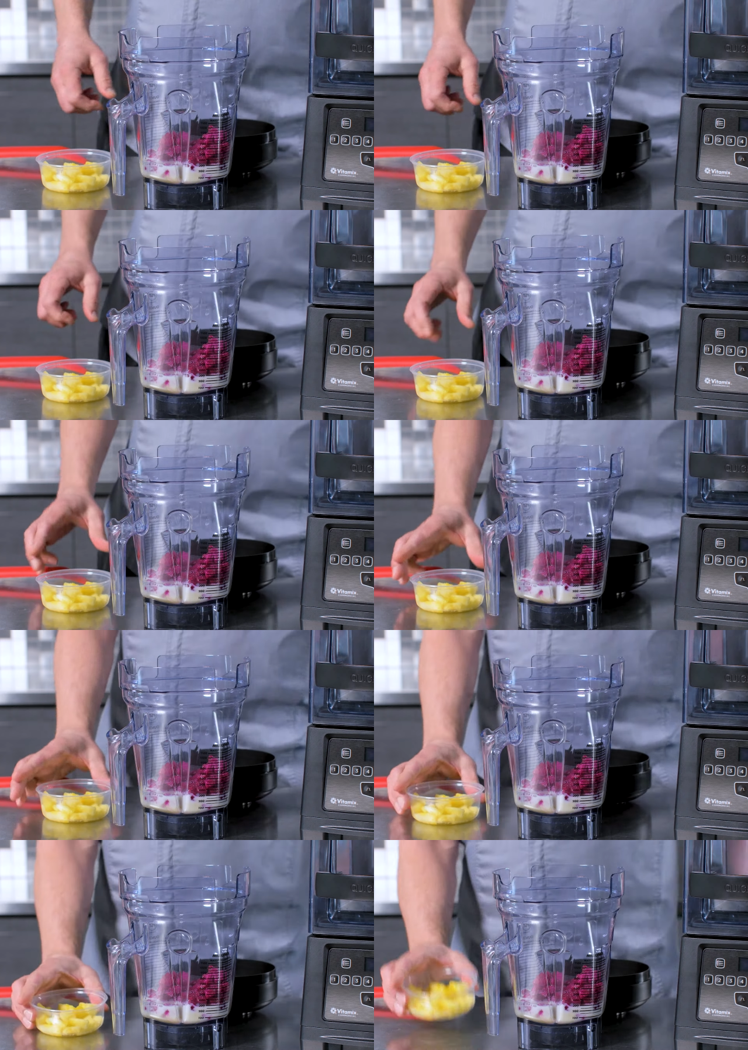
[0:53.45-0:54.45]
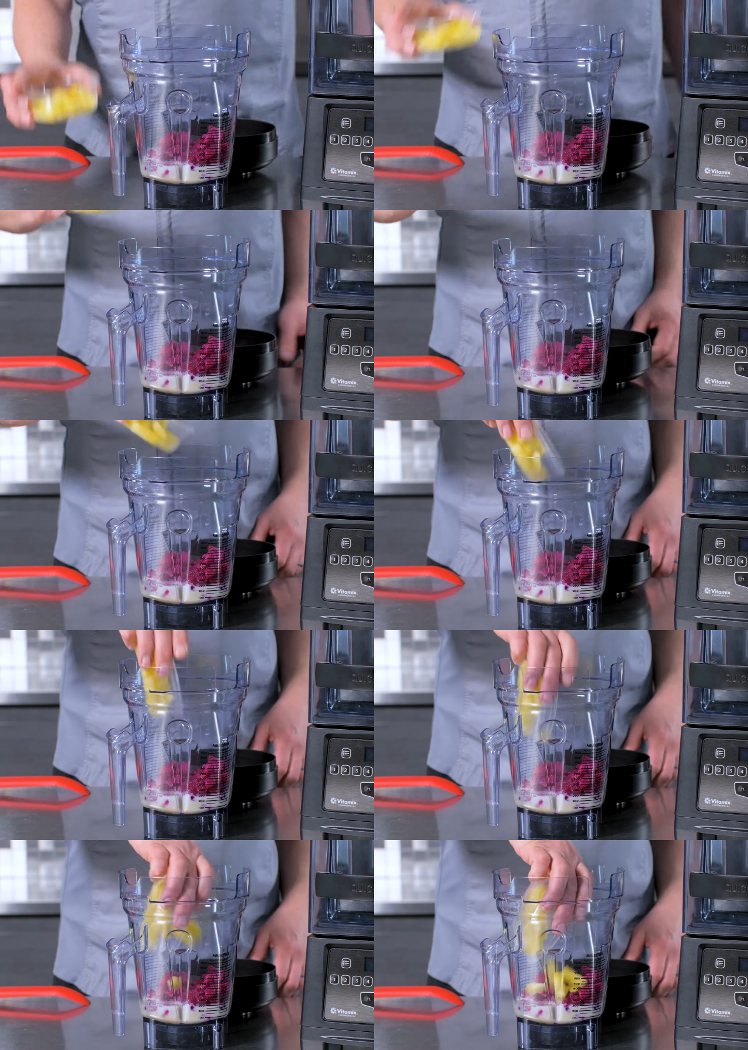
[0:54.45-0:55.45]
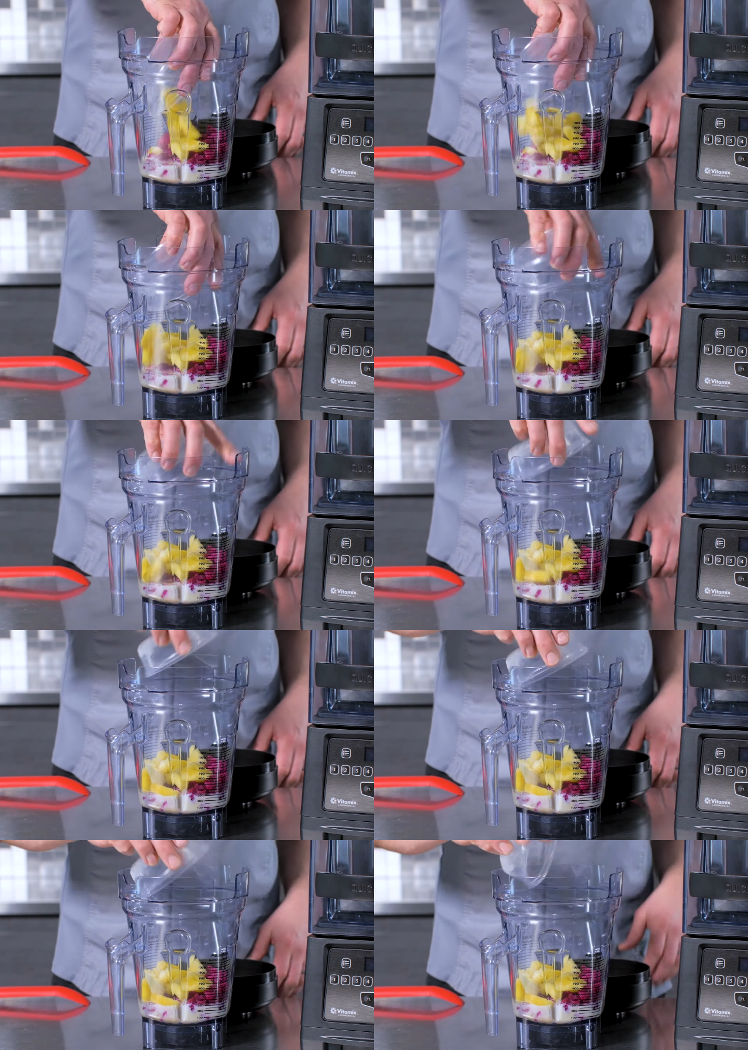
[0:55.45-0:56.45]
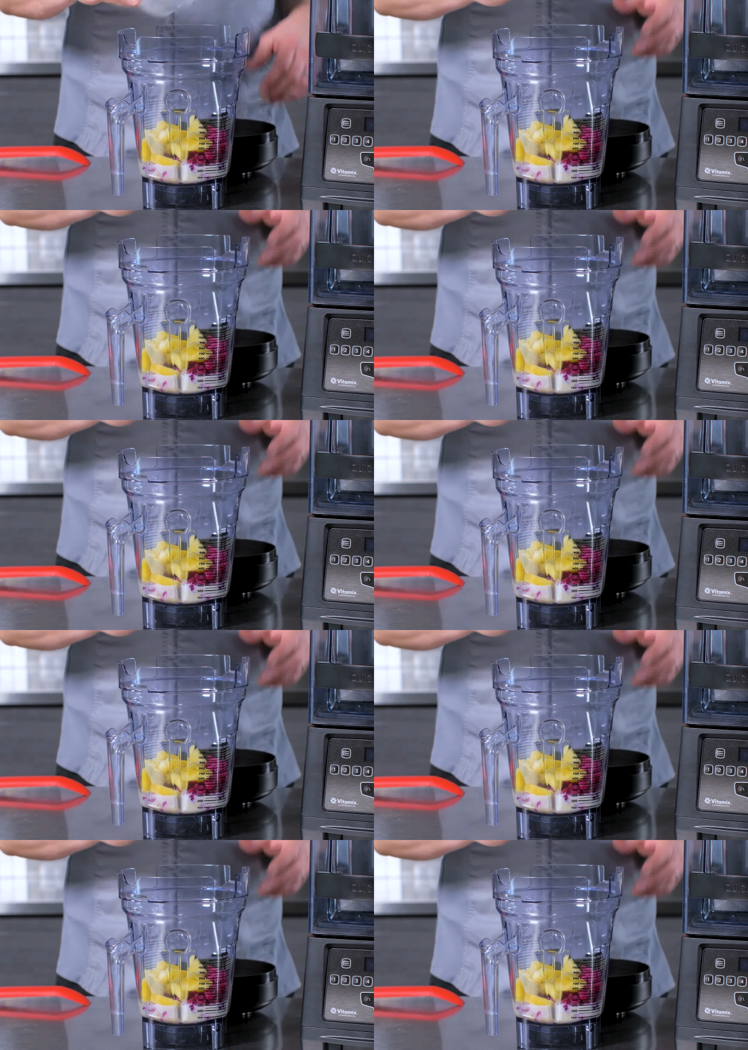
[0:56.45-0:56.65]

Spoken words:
Nobody's mouth can be seen.